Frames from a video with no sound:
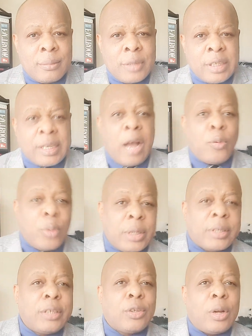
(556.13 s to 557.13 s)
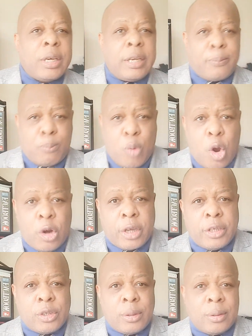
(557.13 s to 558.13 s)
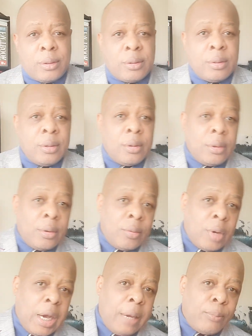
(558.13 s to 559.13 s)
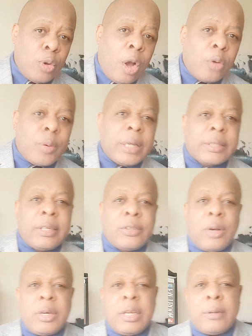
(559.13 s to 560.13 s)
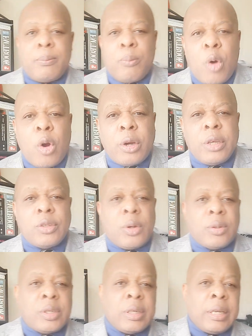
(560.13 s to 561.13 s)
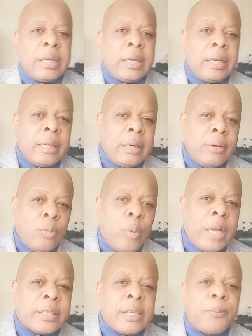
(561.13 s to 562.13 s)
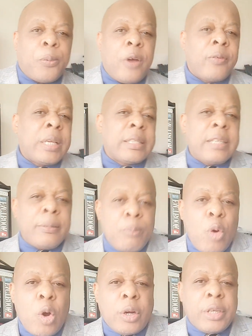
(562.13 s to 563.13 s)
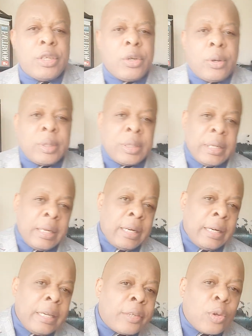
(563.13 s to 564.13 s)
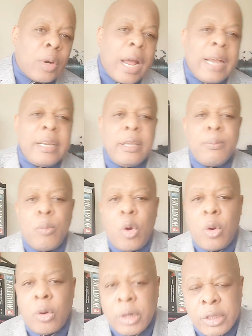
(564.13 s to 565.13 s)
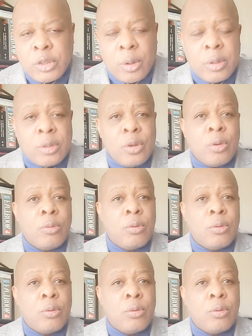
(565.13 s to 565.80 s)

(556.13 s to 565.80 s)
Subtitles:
Southwest region need more regions. Northwest region need more regions. Western province need more regions. Littoral need more regions.